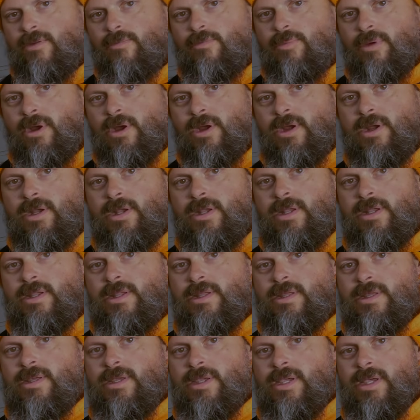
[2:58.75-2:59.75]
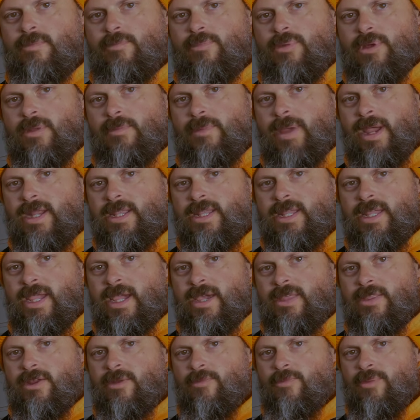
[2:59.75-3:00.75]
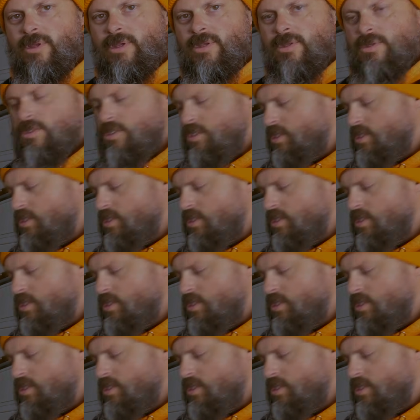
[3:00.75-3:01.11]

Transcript: it apart and put it back together, put new